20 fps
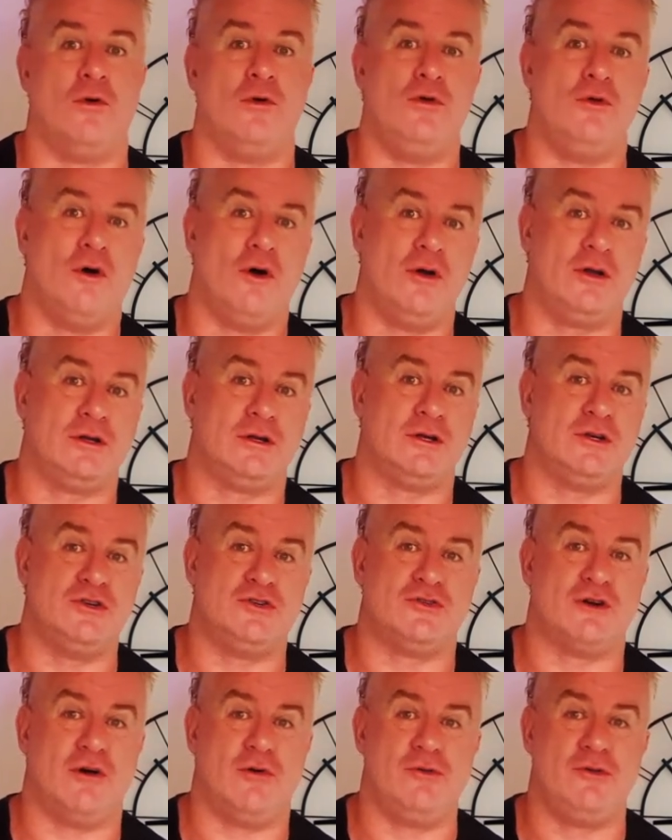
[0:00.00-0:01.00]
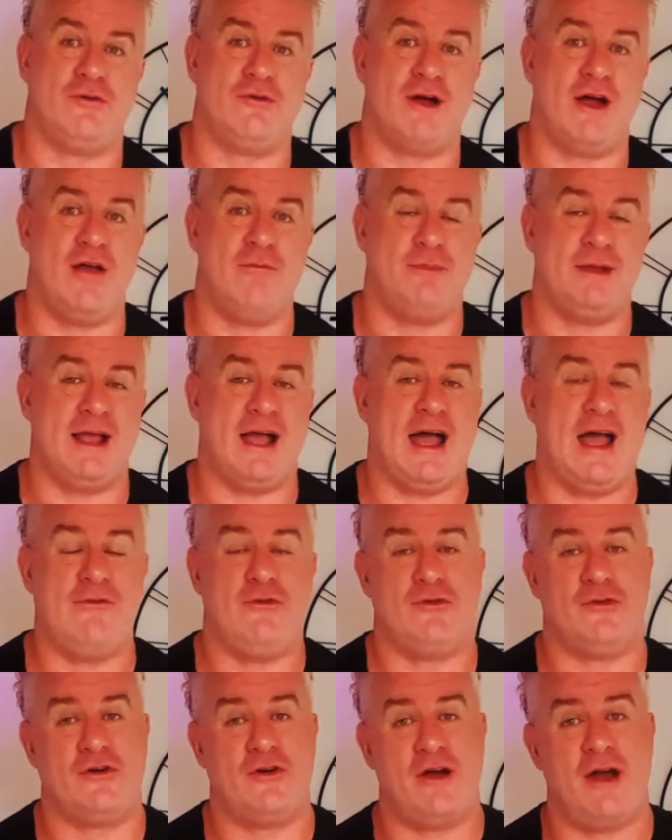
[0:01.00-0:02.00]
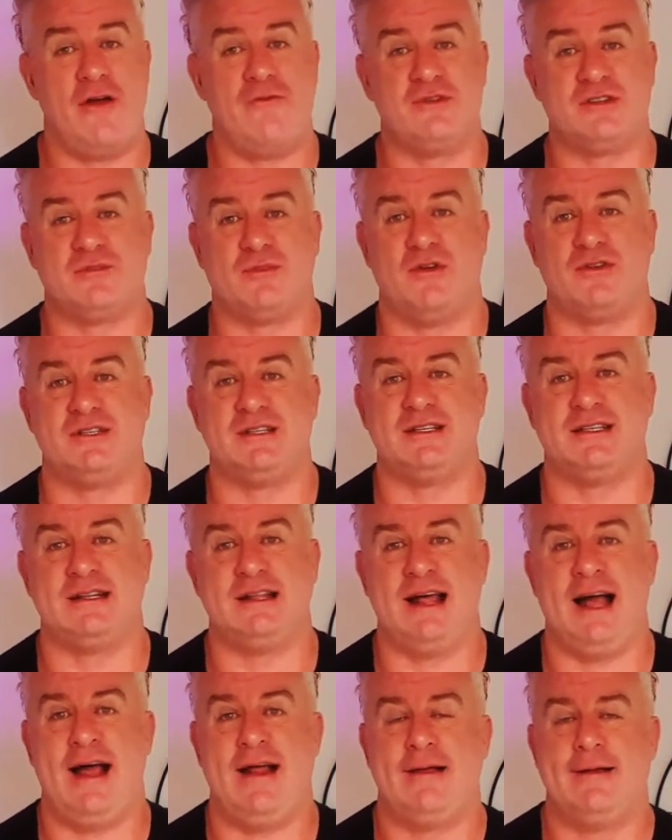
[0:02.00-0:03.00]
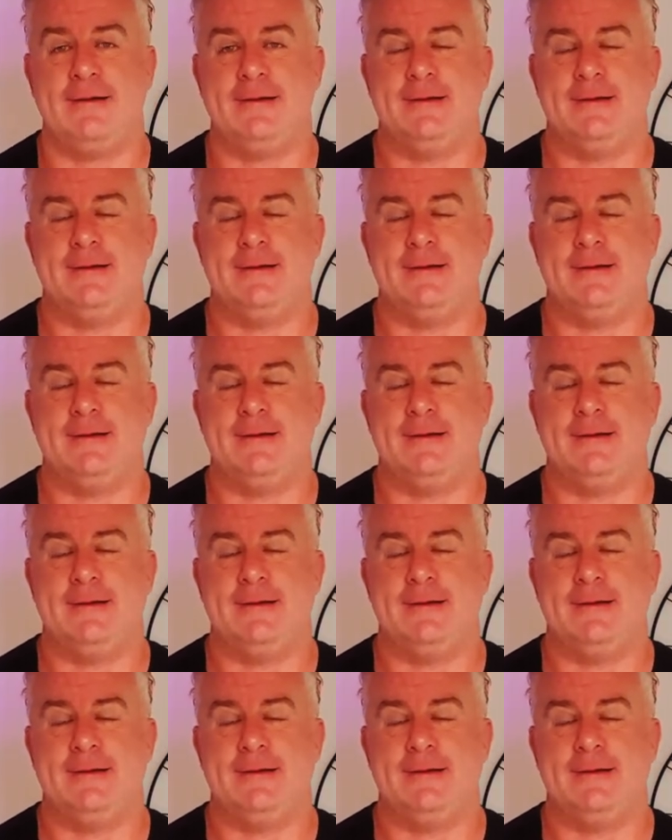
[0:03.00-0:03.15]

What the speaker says: not controlled your own behavior or your own responses to that?